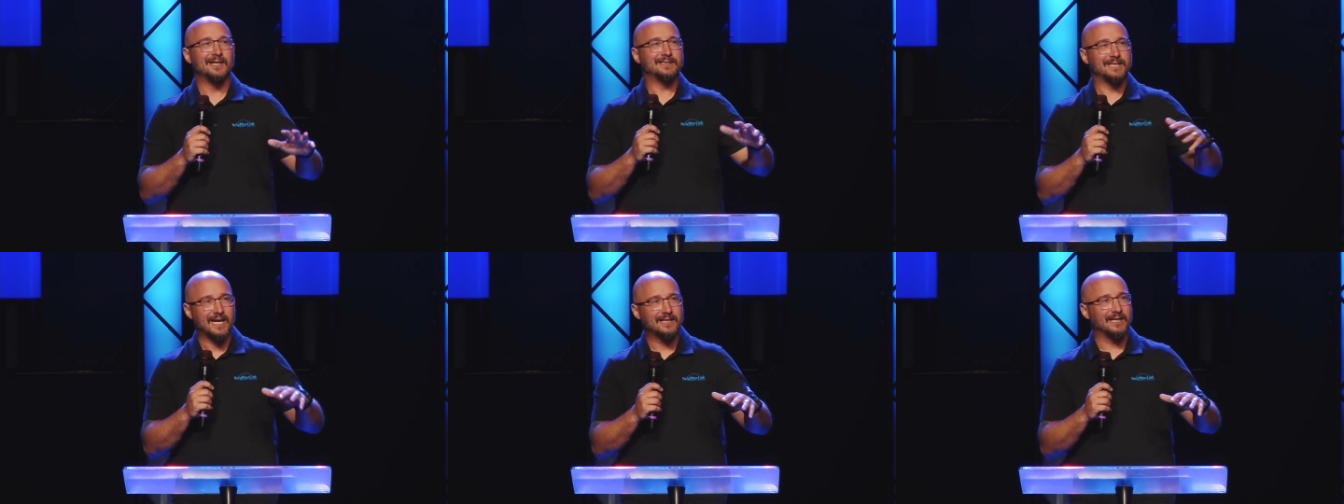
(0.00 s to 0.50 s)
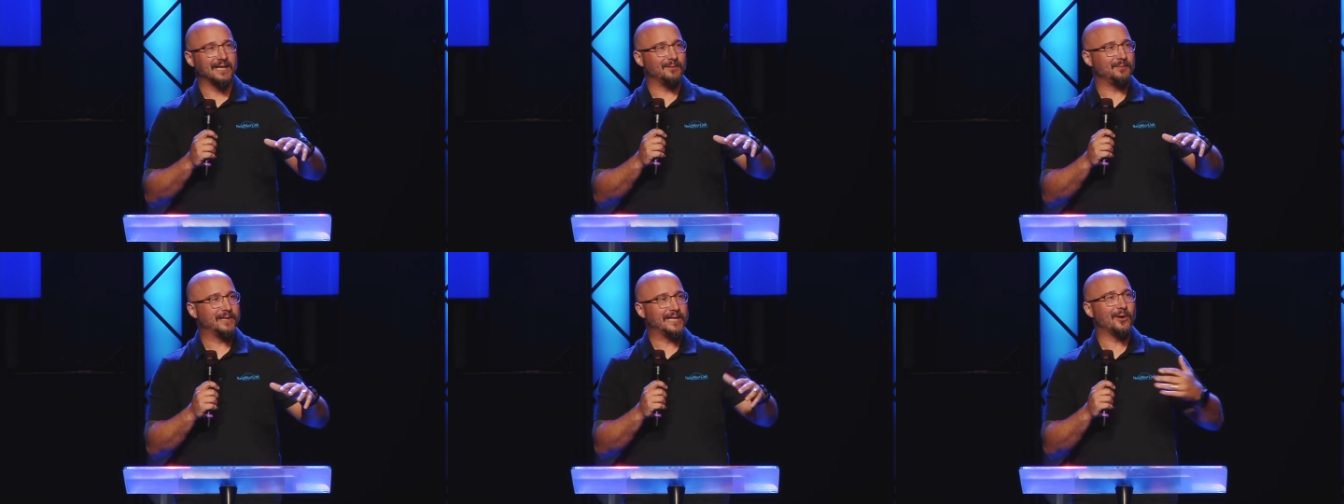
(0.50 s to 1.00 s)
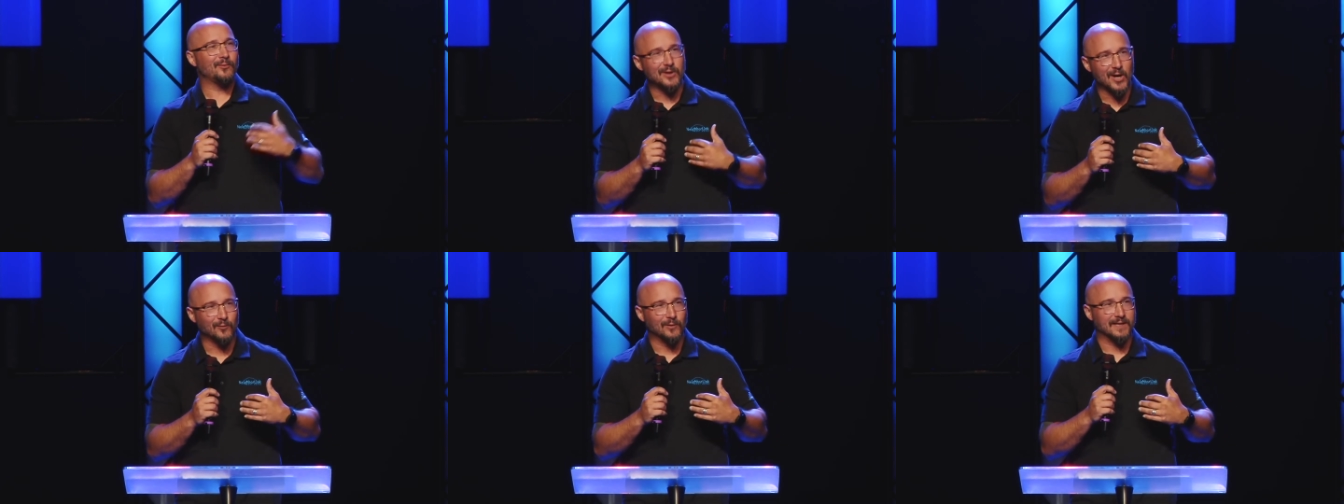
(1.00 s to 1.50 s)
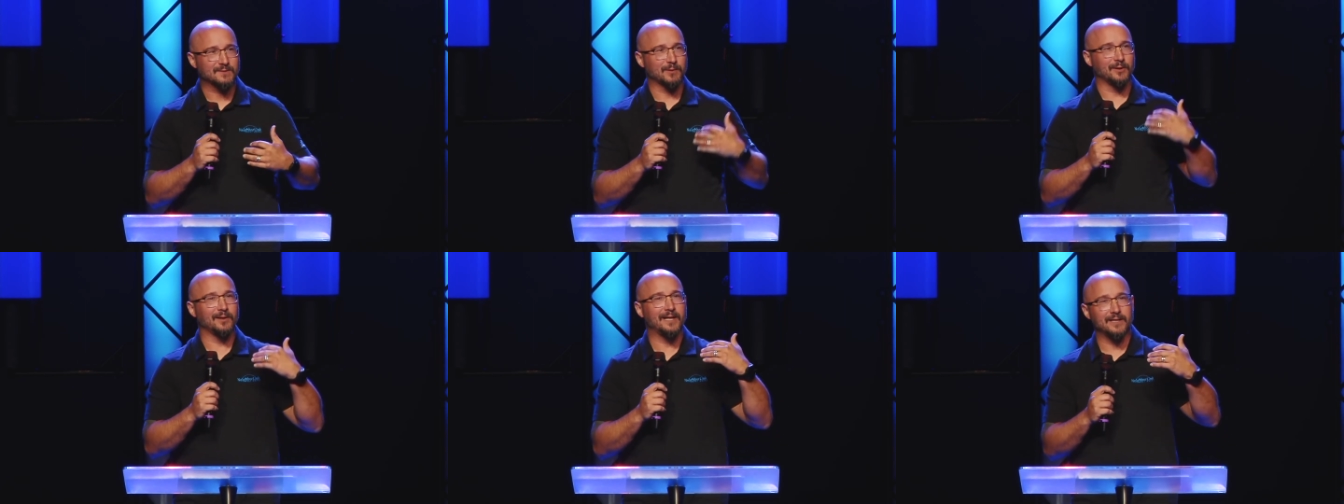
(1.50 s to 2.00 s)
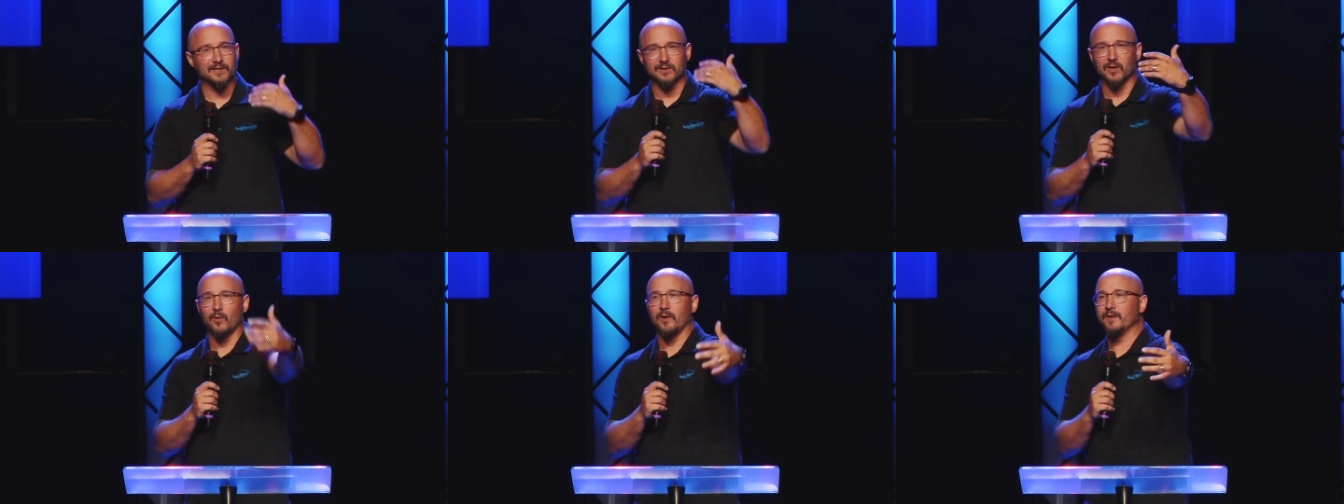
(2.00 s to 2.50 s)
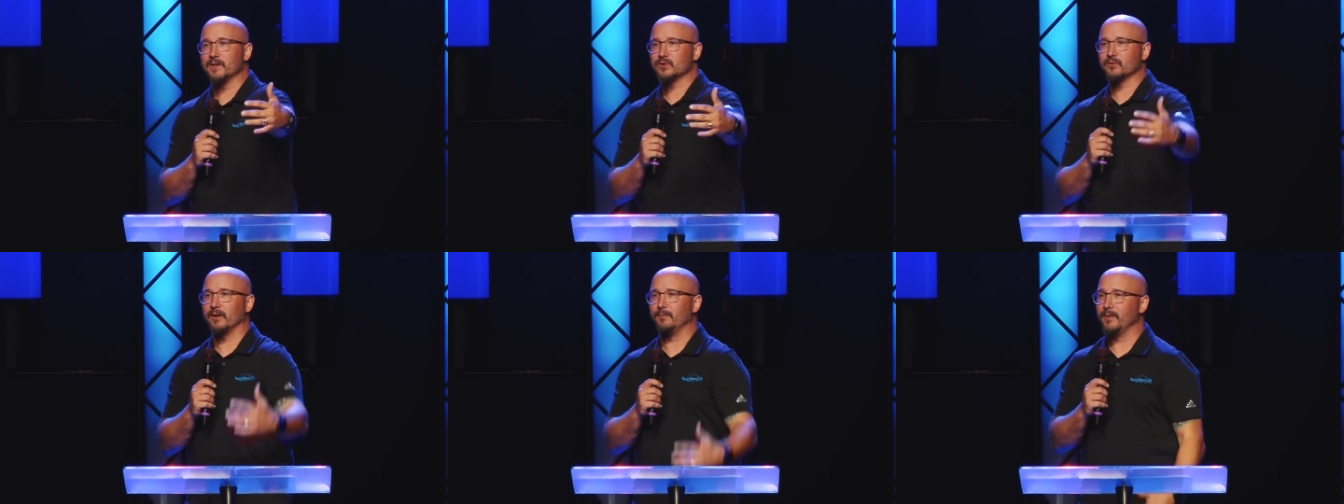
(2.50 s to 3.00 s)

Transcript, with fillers: take them. They don't know us, but they're letting us go on this trip.